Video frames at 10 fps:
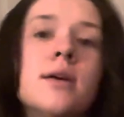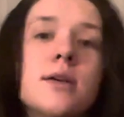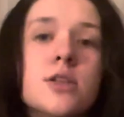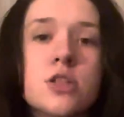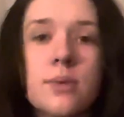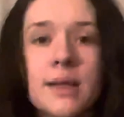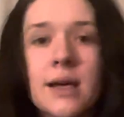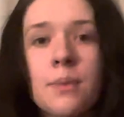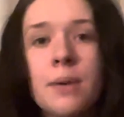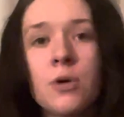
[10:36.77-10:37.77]
something
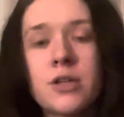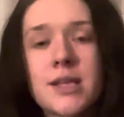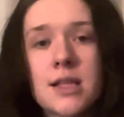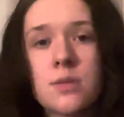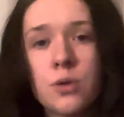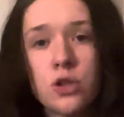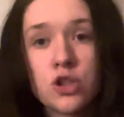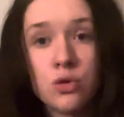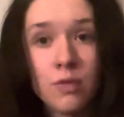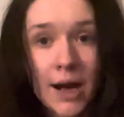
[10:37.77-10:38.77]
a bit more sensible
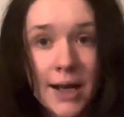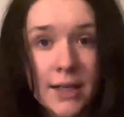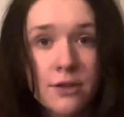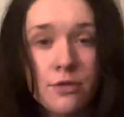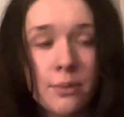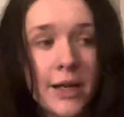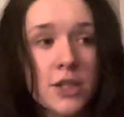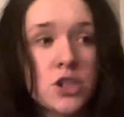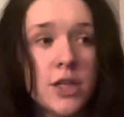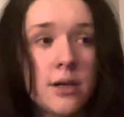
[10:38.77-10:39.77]
to ride from
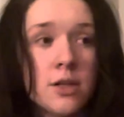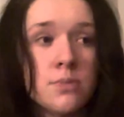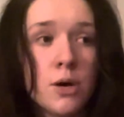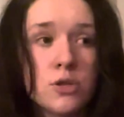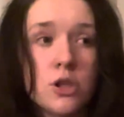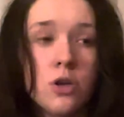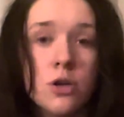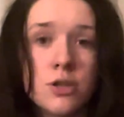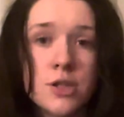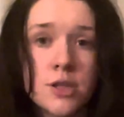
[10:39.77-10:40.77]
next year, because most of the
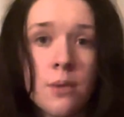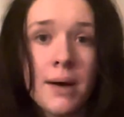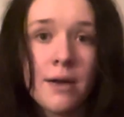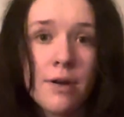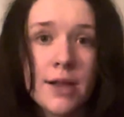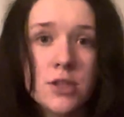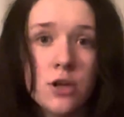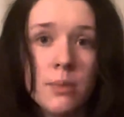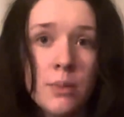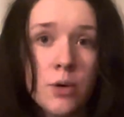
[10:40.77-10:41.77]
horses are my rides,
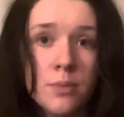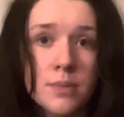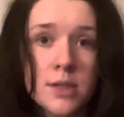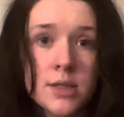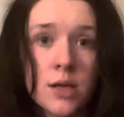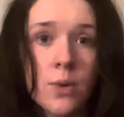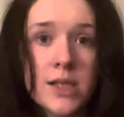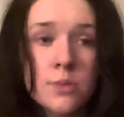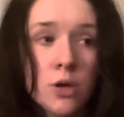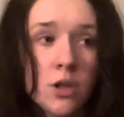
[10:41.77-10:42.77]
not my mum's, as they're
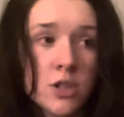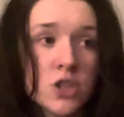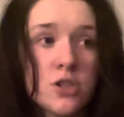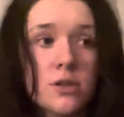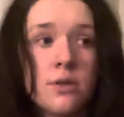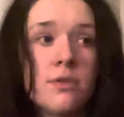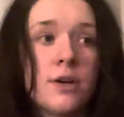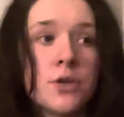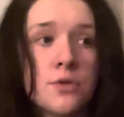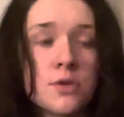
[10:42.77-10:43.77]
quite small and she doesn't
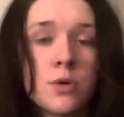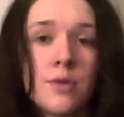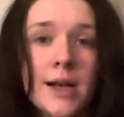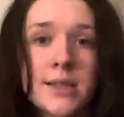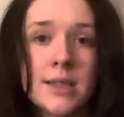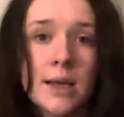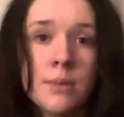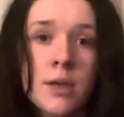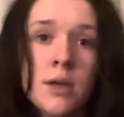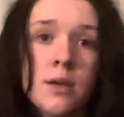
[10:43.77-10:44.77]
feel comfortable riding them
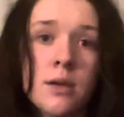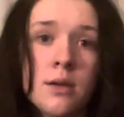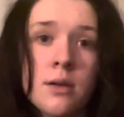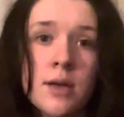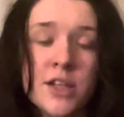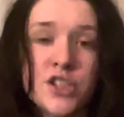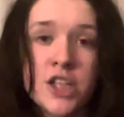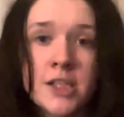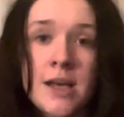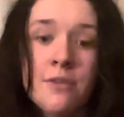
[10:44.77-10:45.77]
as she
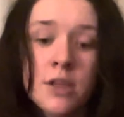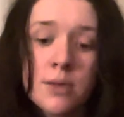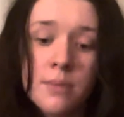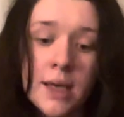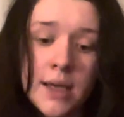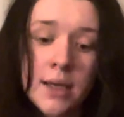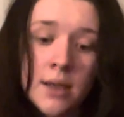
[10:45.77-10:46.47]
is heavier than me.